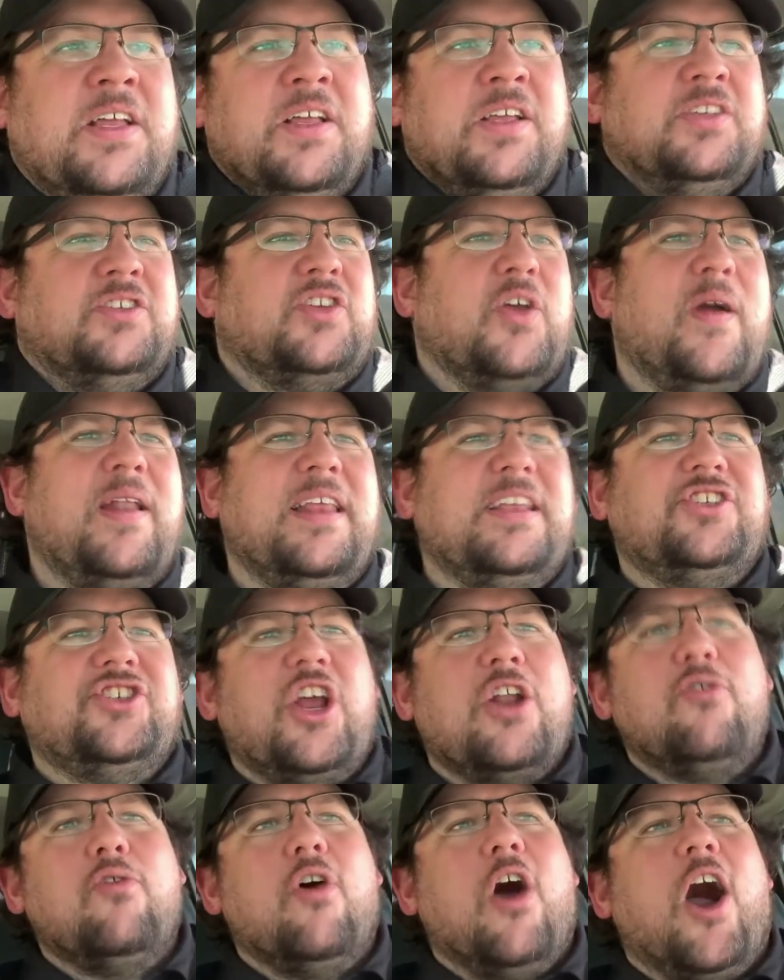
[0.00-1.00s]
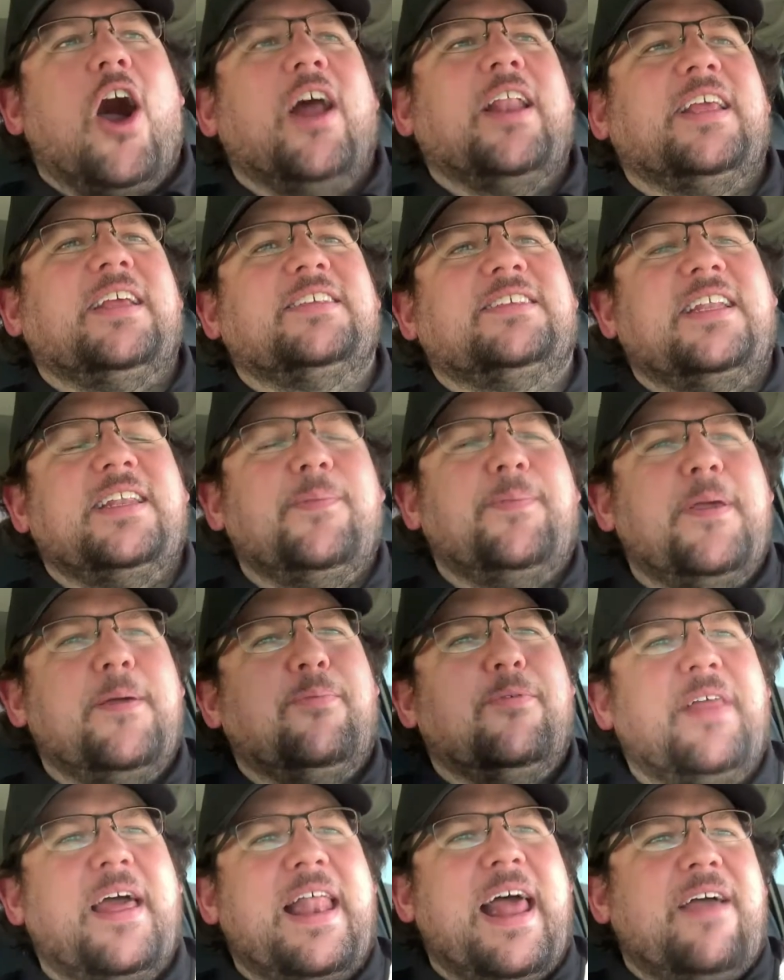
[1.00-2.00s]
So any general audience, any
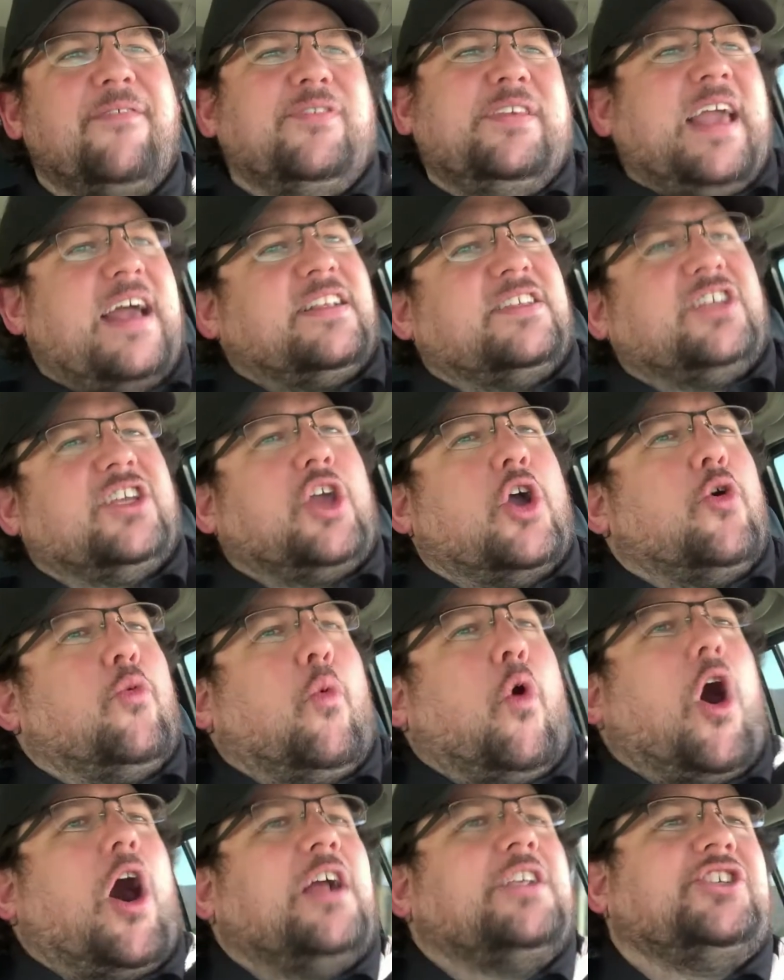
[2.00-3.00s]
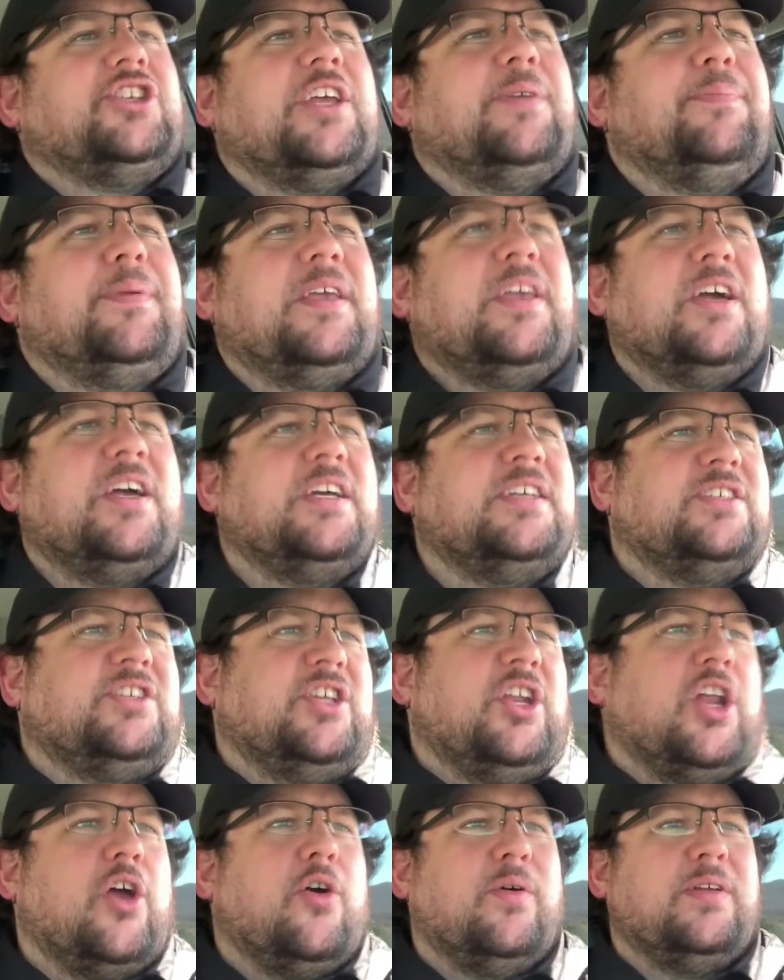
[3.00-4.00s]
people that have yet to go watch it because,
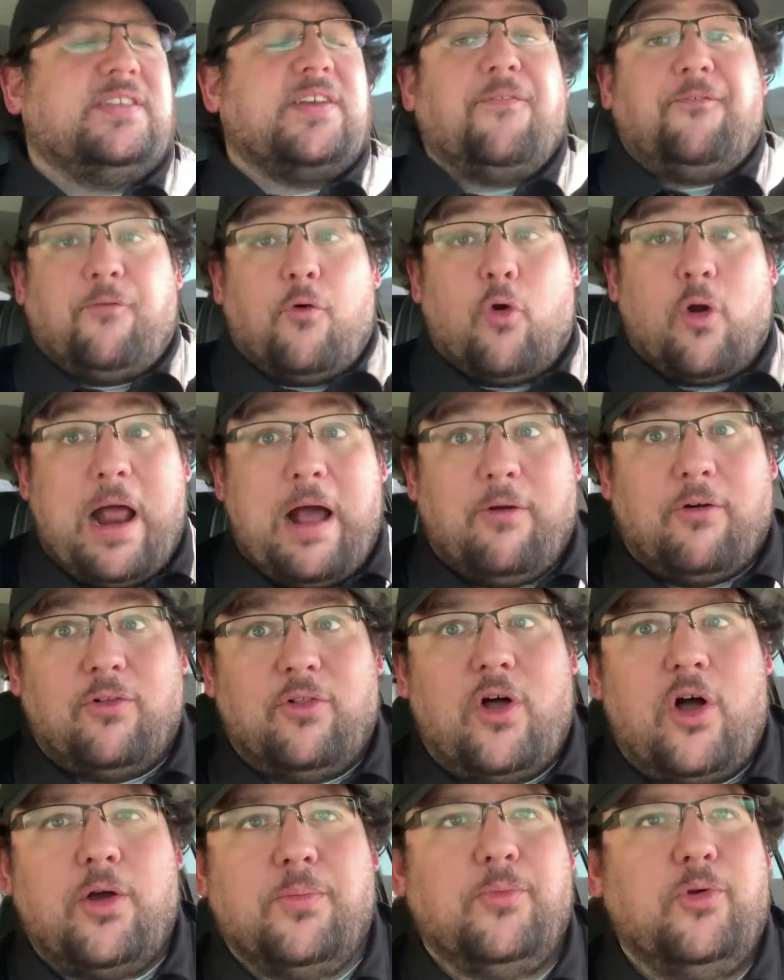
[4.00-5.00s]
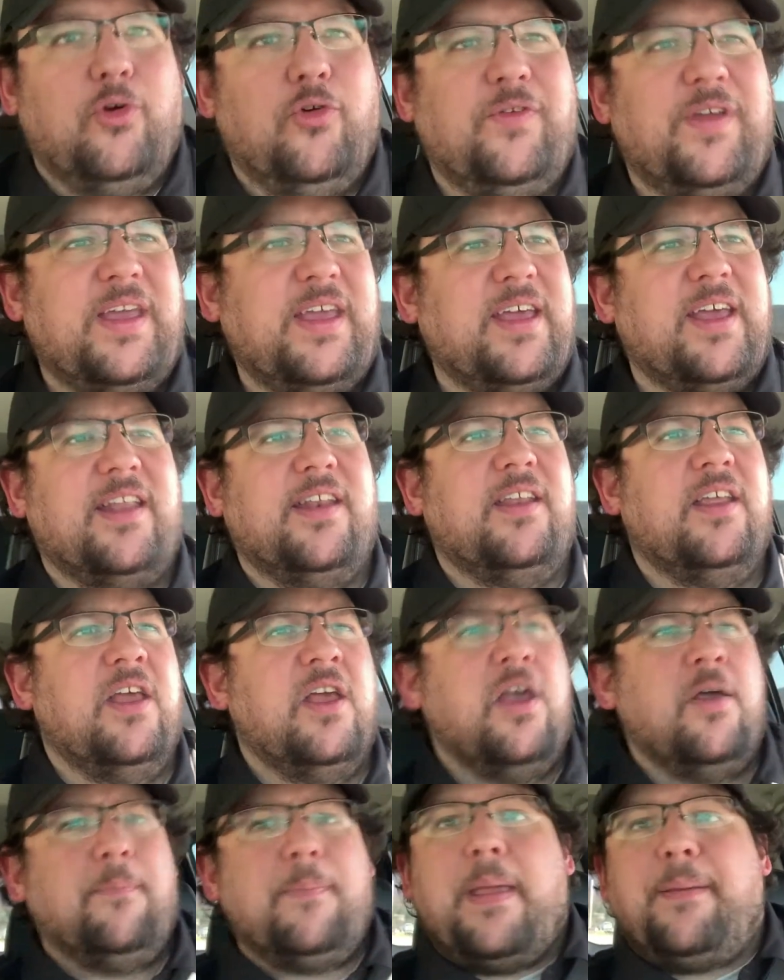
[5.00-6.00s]
it's a 4-hour-long movie
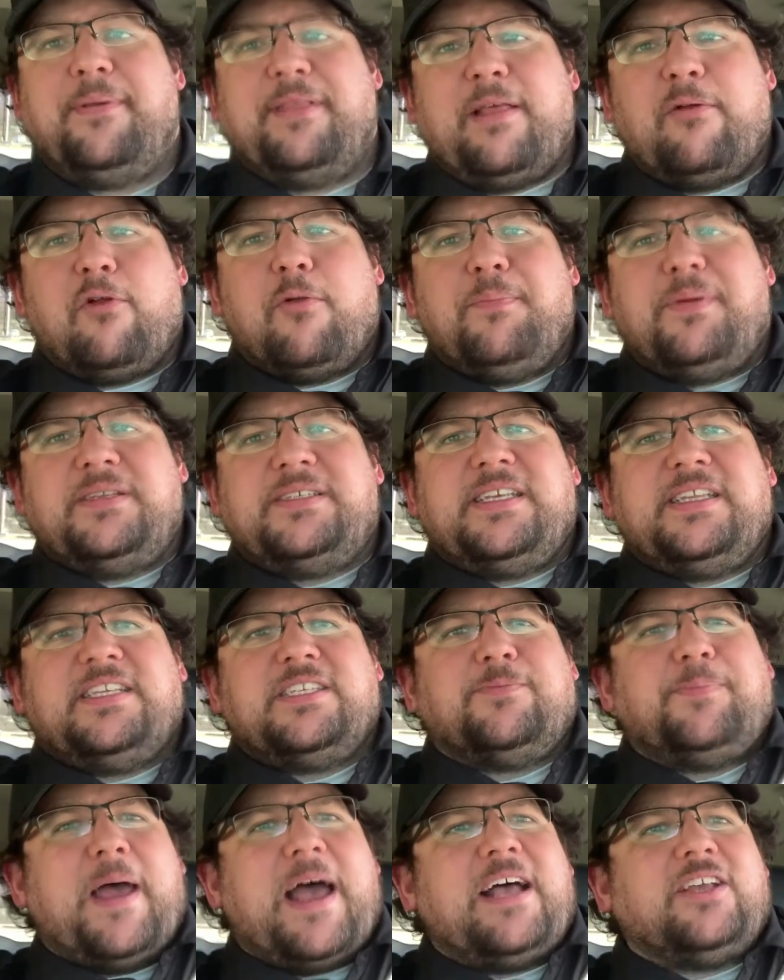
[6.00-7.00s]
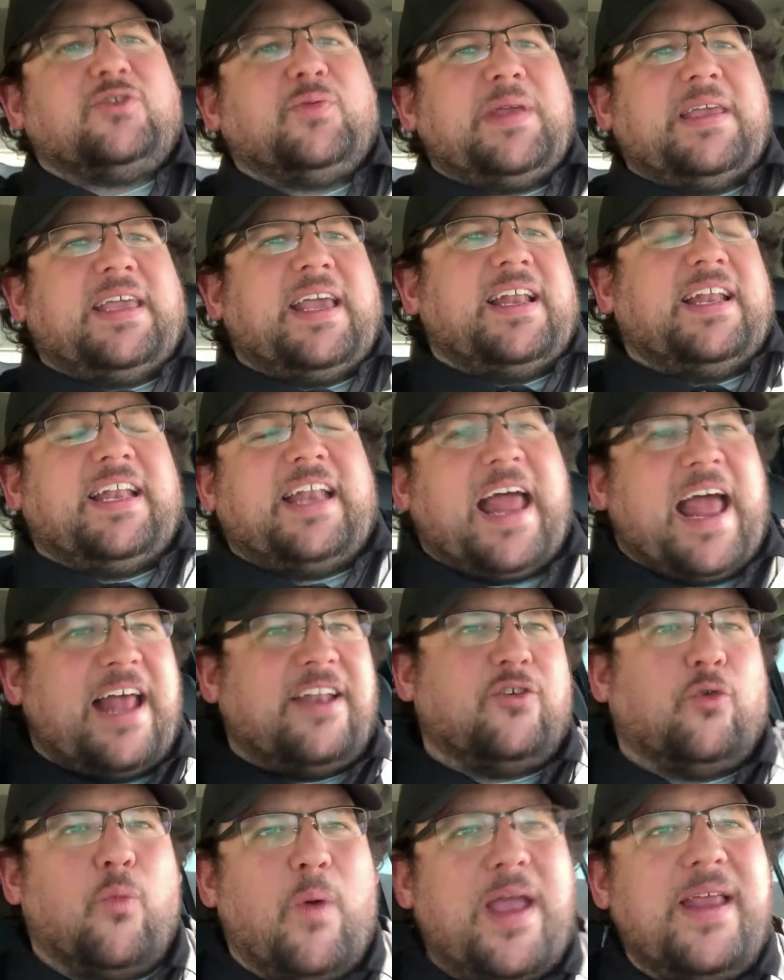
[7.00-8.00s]
and maybe they were busy this past weekend and
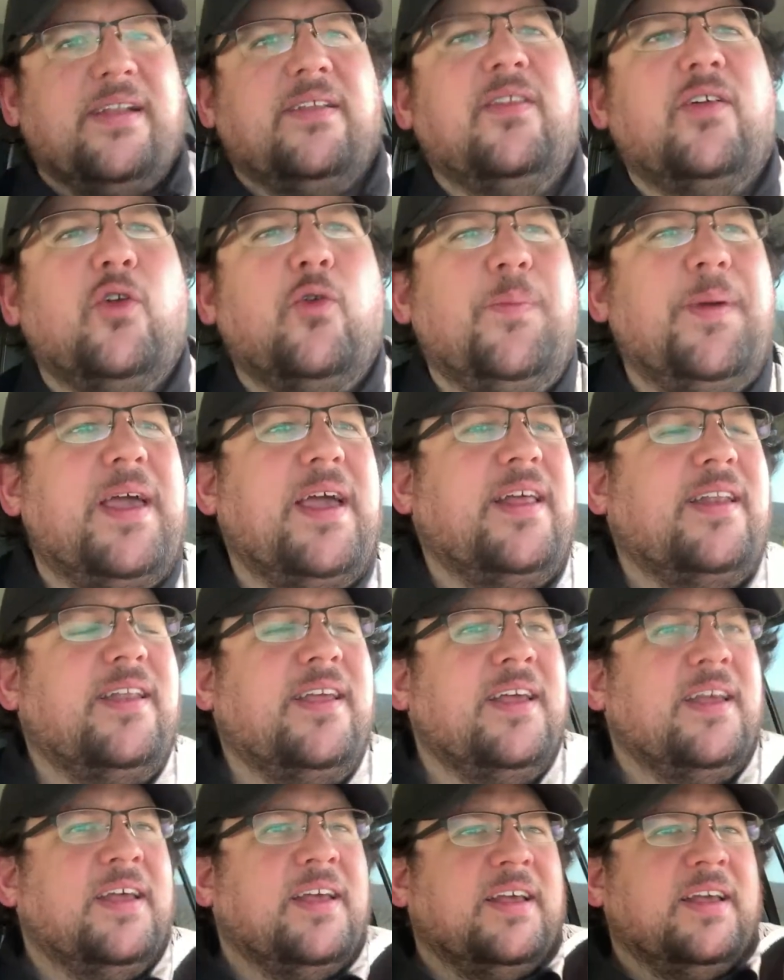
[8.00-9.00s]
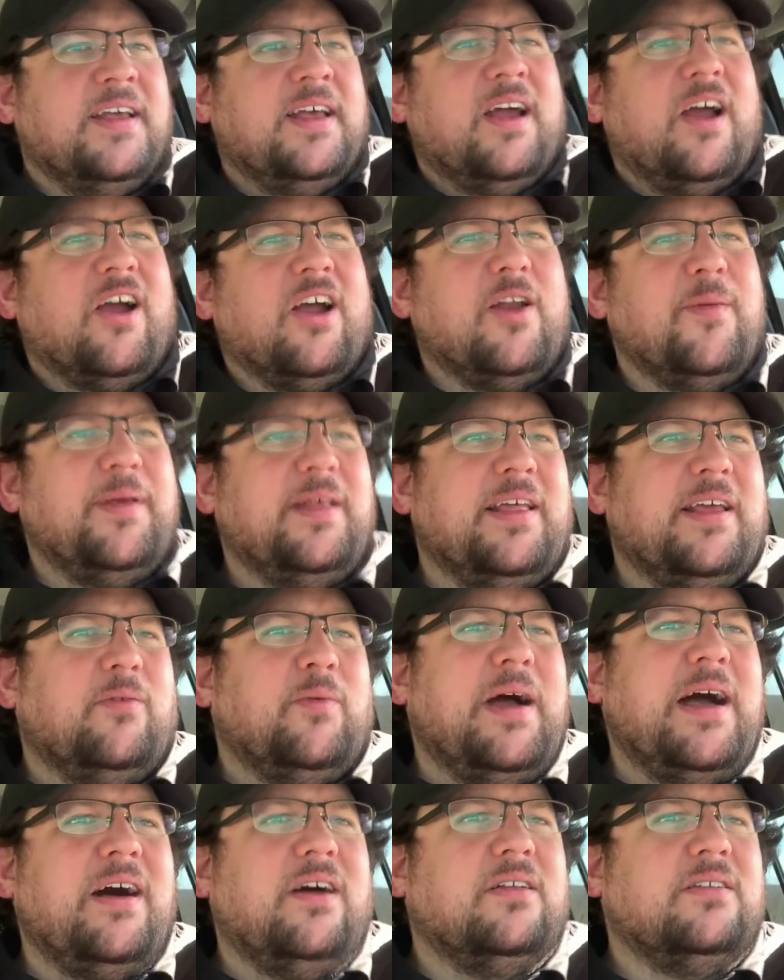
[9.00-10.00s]
had to wait a little bit, are going to be like,
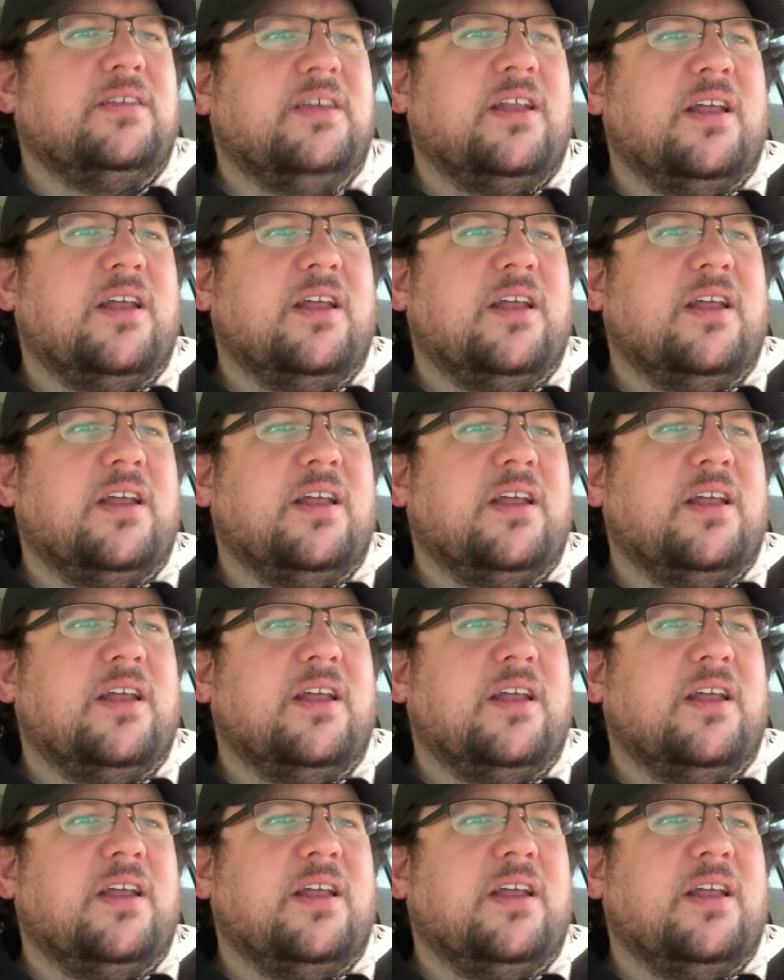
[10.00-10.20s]
well,